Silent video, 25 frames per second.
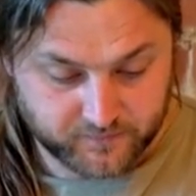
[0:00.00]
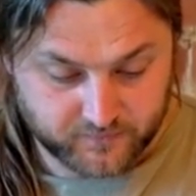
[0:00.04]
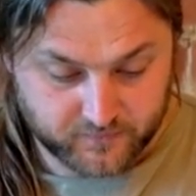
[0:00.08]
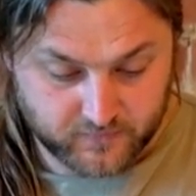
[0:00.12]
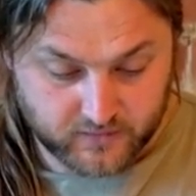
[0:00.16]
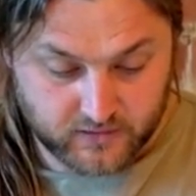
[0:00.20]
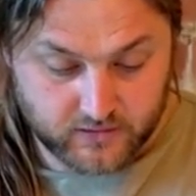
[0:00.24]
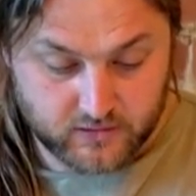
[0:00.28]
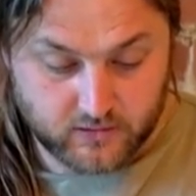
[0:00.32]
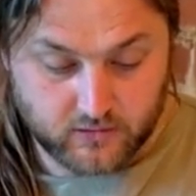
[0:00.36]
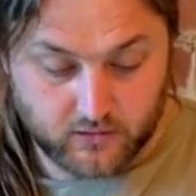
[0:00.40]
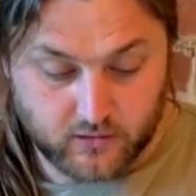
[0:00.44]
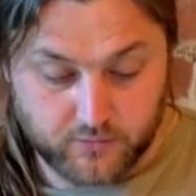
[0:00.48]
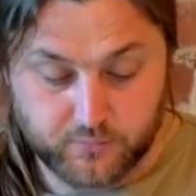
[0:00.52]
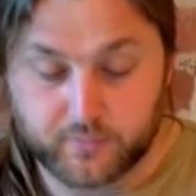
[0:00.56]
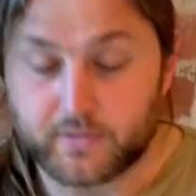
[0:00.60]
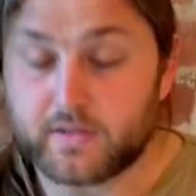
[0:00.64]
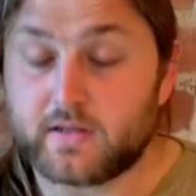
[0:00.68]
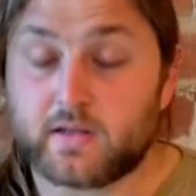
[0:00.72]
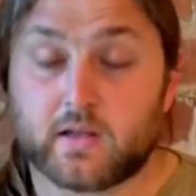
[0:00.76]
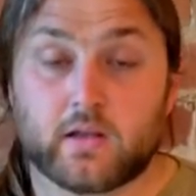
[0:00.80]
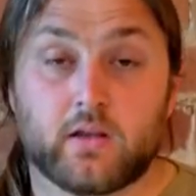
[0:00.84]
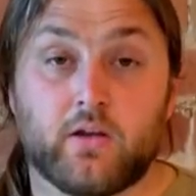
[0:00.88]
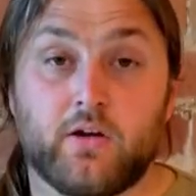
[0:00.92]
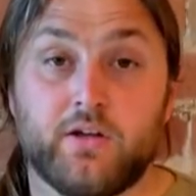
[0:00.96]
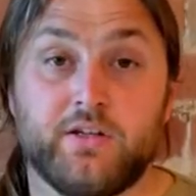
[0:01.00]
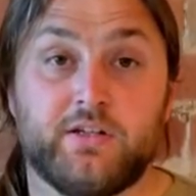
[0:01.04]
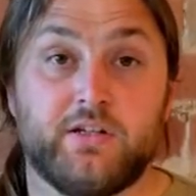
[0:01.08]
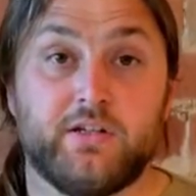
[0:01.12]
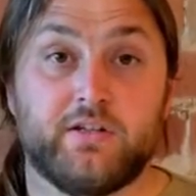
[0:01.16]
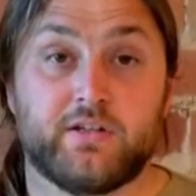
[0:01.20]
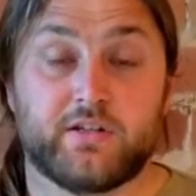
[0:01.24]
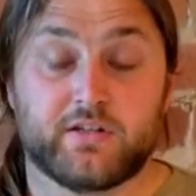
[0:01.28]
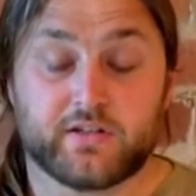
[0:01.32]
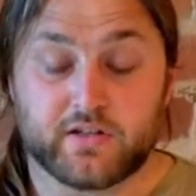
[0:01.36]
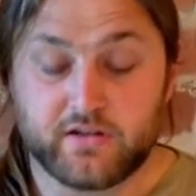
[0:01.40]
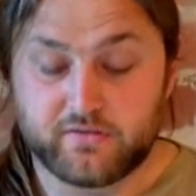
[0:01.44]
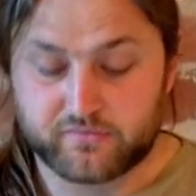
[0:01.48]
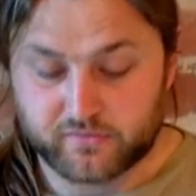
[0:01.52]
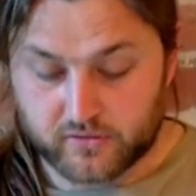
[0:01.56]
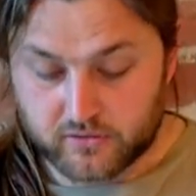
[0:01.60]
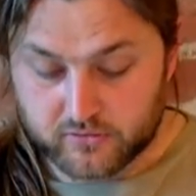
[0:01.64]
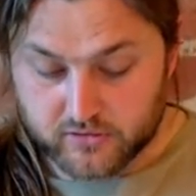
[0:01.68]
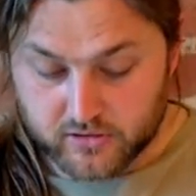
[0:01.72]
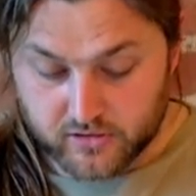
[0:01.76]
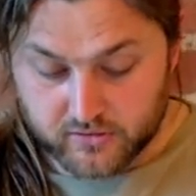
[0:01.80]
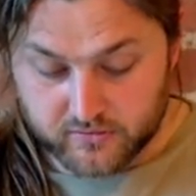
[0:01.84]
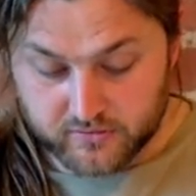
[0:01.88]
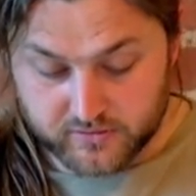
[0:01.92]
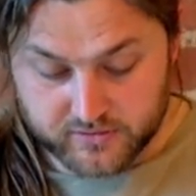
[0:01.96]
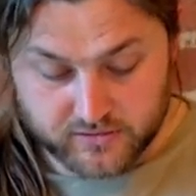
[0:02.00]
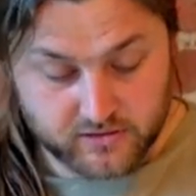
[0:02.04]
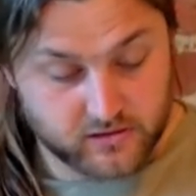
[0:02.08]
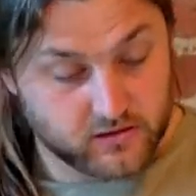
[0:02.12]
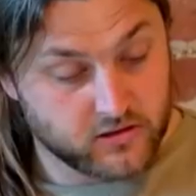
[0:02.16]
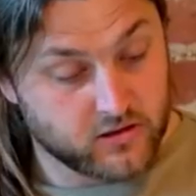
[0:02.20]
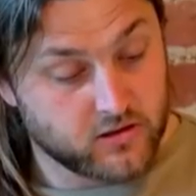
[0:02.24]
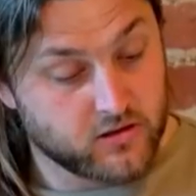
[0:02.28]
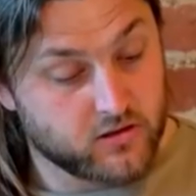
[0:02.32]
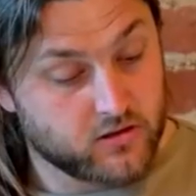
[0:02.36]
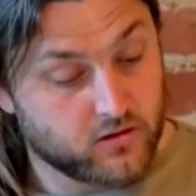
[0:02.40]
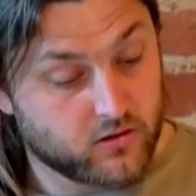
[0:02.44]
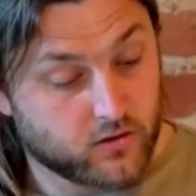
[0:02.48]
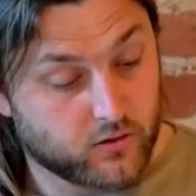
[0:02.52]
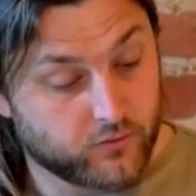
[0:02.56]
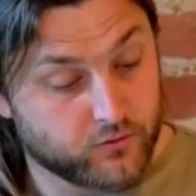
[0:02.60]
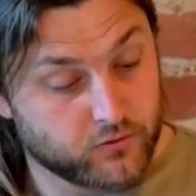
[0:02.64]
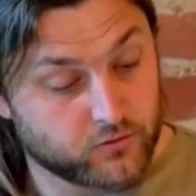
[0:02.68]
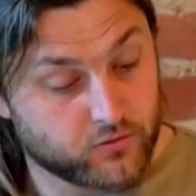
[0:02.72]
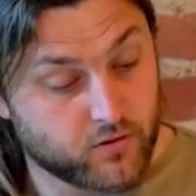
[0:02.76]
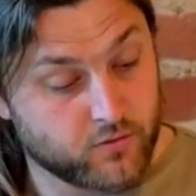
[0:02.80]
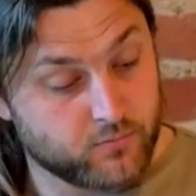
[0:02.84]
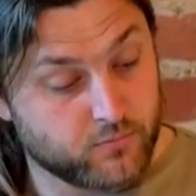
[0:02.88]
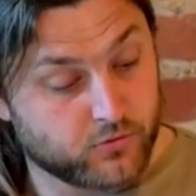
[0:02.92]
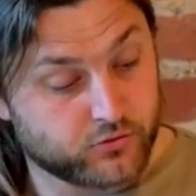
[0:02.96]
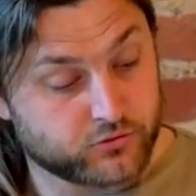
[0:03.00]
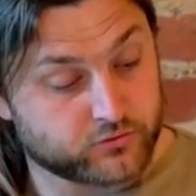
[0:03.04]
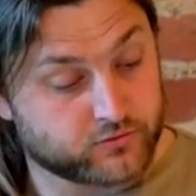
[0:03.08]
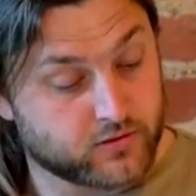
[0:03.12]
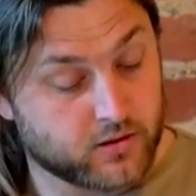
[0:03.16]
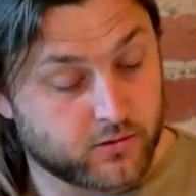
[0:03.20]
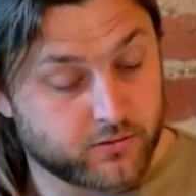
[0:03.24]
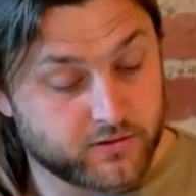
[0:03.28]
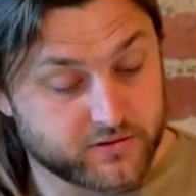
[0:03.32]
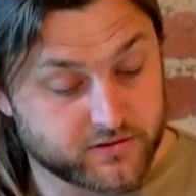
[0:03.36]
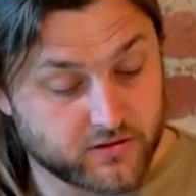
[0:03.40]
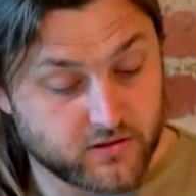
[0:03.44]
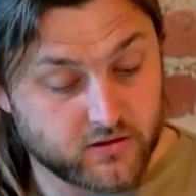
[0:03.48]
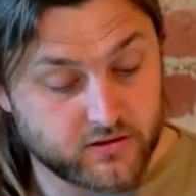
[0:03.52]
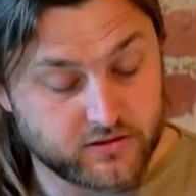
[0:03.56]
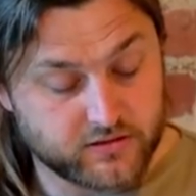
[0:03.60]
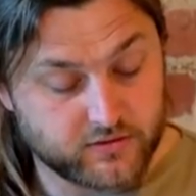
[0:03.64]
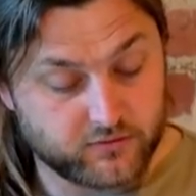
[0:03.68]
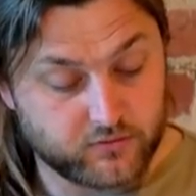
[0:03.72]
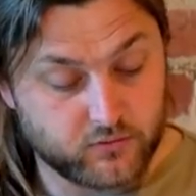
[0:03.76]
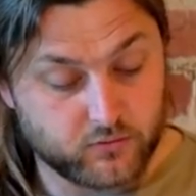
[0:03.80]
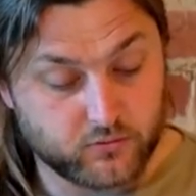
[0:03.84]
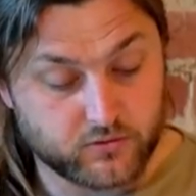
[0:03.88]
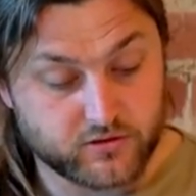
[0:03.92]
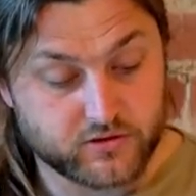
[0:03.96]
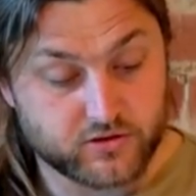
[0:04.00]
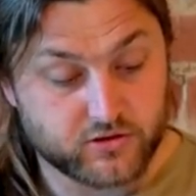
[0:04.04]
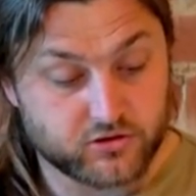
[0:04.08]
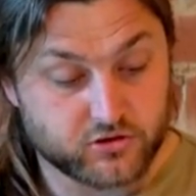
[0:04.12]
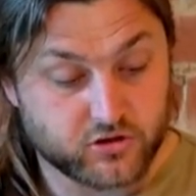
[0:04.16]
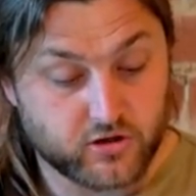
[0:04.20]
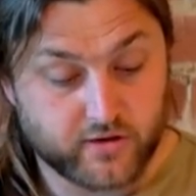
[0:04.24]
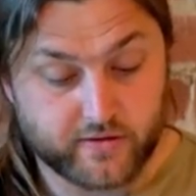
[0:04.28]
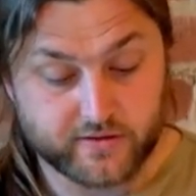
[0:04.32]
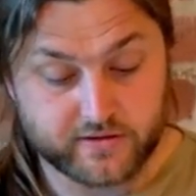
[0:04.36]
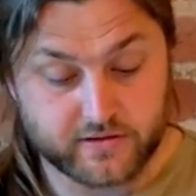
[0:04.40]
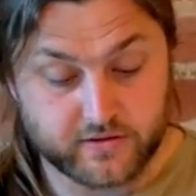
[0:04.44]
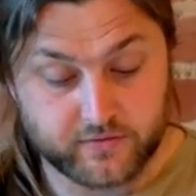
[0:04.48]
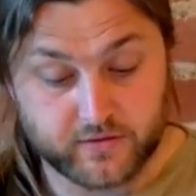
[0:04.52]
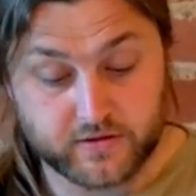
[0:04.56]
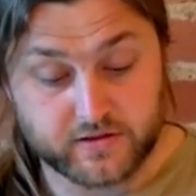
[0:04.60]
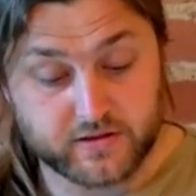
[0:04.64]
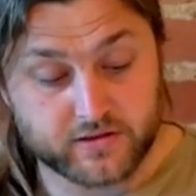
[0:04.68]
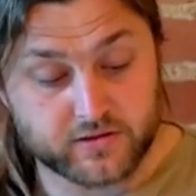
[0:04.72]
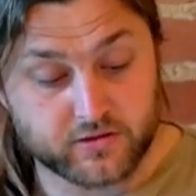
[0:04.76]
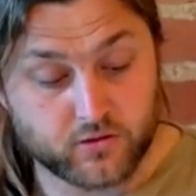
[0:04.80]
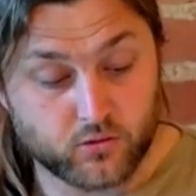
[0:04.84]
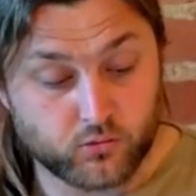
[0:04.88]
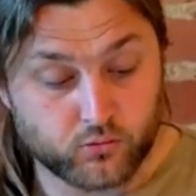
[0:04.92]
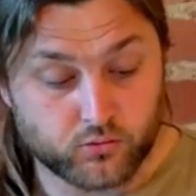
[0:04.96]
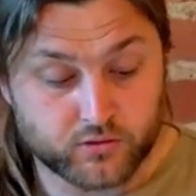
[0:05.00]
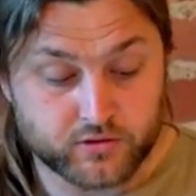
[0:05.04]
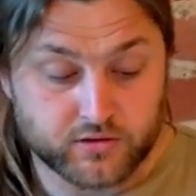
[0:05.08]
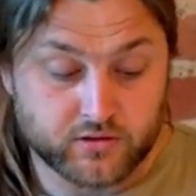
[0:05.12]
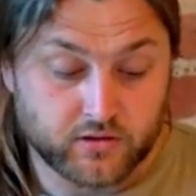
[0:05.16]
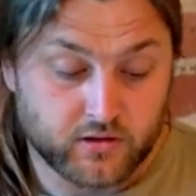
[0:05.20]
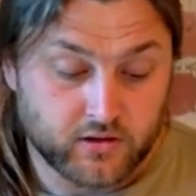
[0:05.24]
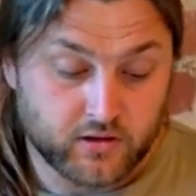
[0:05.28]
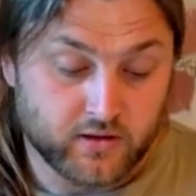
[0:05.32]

And I'd be delighted to see photos of your own modder railways, guys, if you want to share us in the Discord.